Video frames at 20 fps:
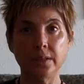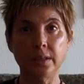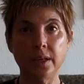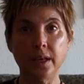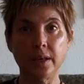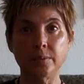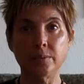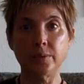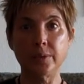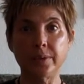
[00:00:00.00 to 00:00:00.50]

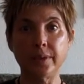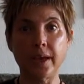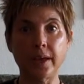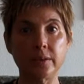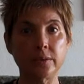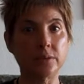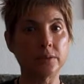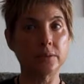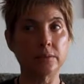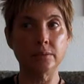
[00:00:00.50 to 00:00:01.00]
and
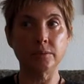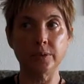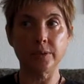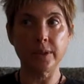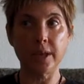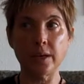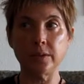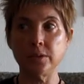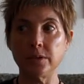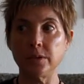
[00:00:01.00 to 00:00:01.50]

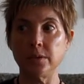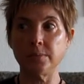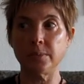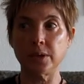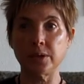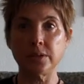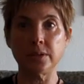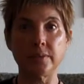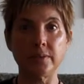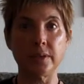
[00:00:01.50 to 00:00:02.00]
without too
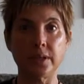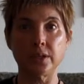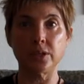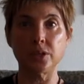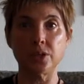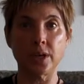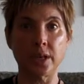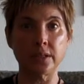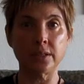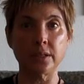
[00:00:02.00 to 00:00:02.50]
much of an
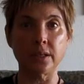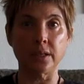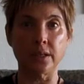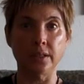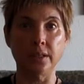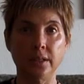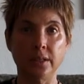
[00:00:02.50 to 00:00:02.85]
agenda,